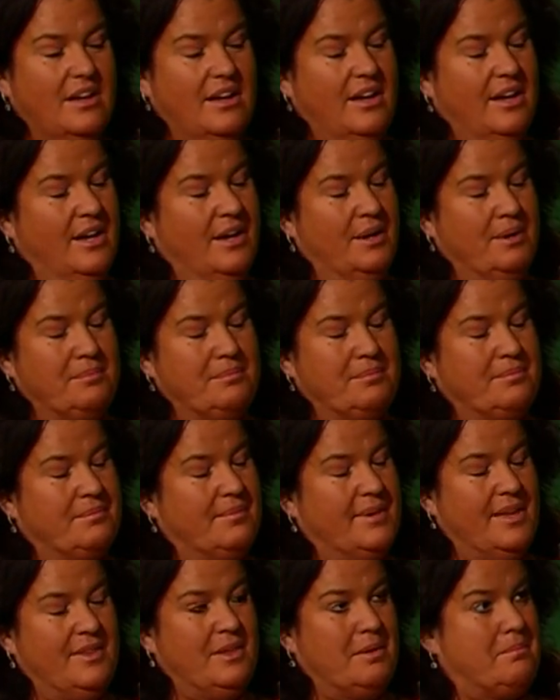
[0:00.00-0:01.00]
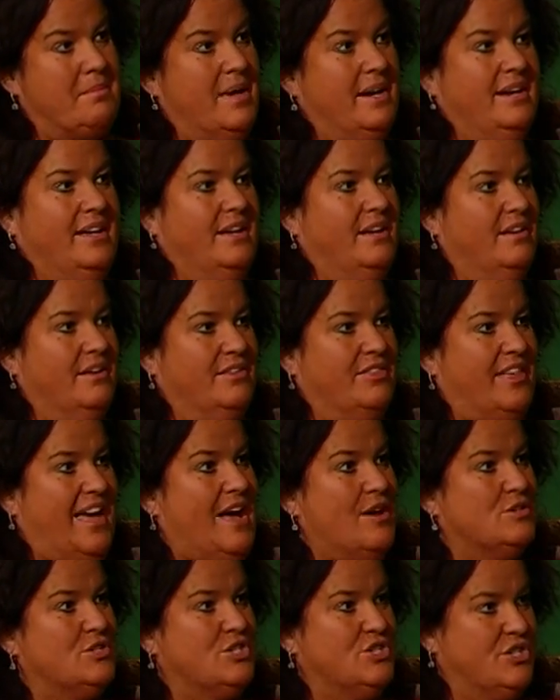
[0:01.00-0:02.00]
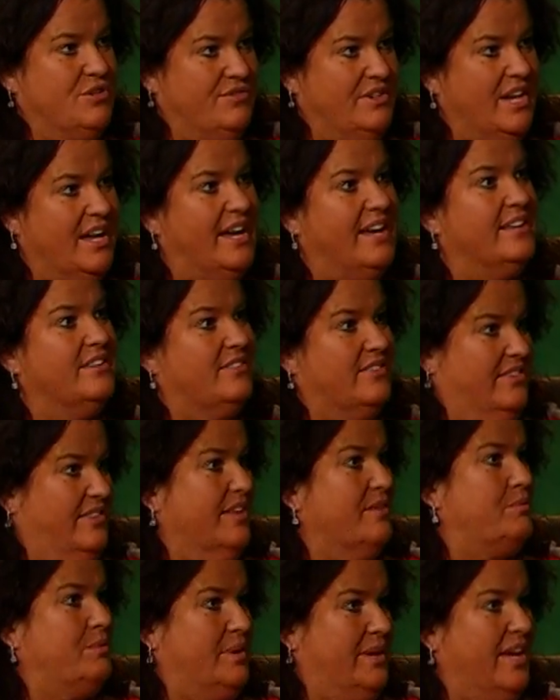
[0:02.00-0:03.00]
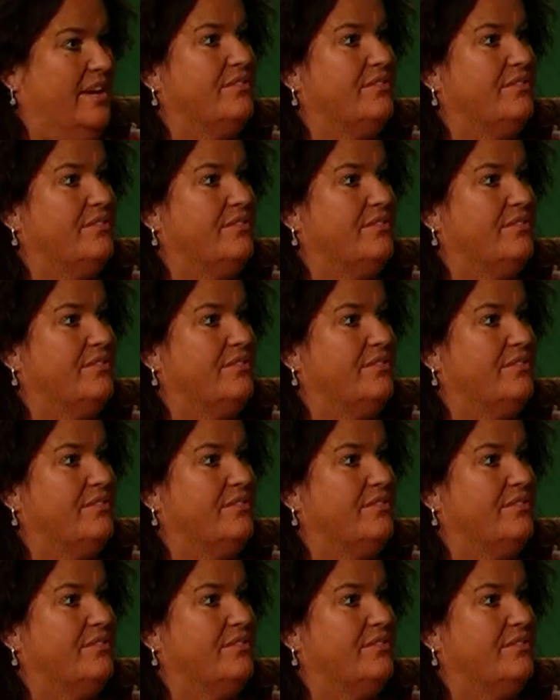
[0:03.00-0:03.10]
and the many thousands of nights that we gave.